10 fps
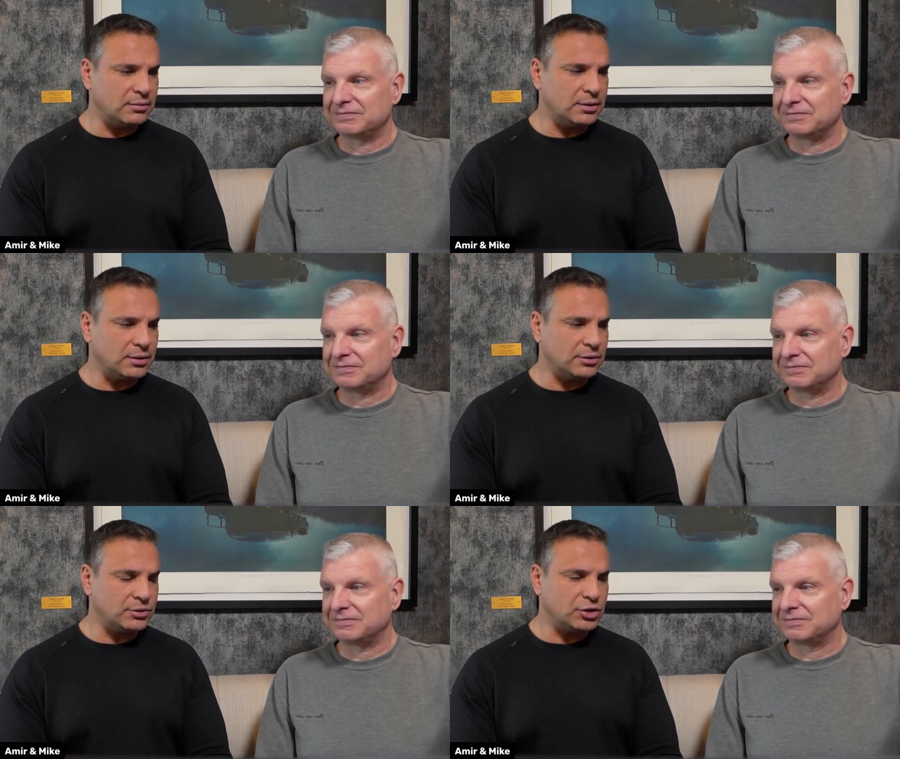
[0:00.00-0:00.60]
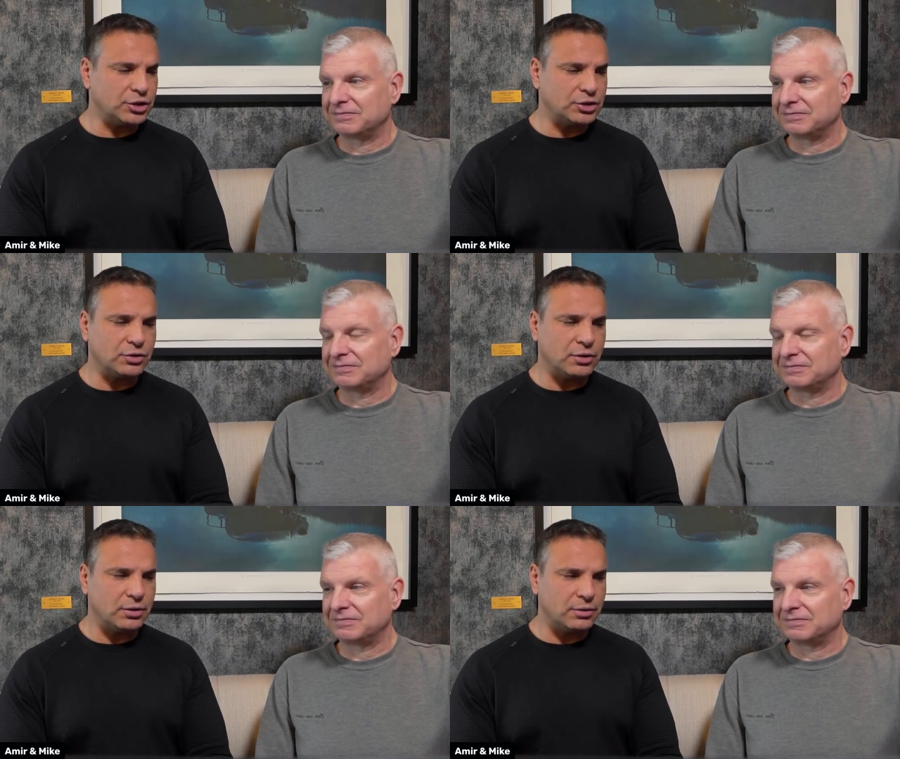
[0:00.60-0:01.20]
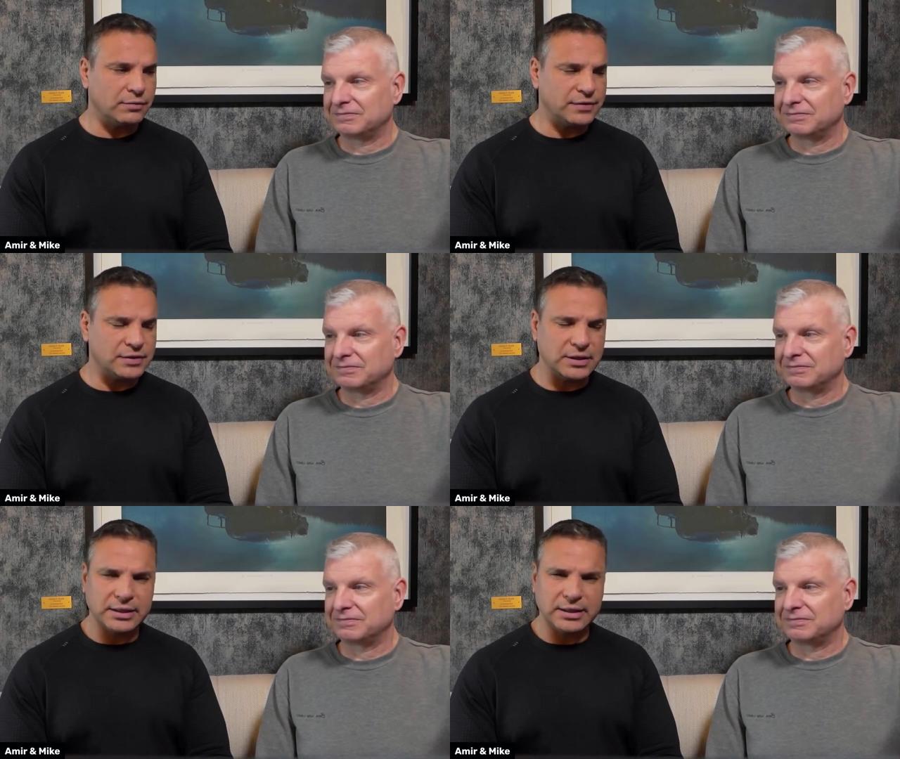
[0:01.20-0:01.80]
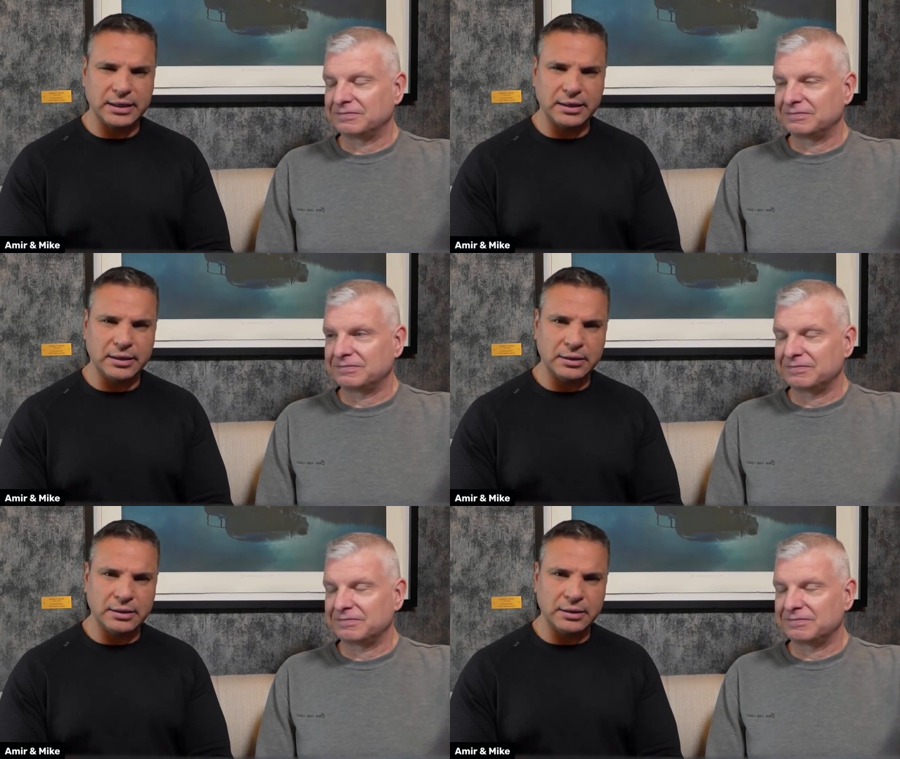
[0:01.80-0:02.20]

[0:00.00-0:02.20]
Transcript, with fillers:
Speaker 1: uh church uh, facility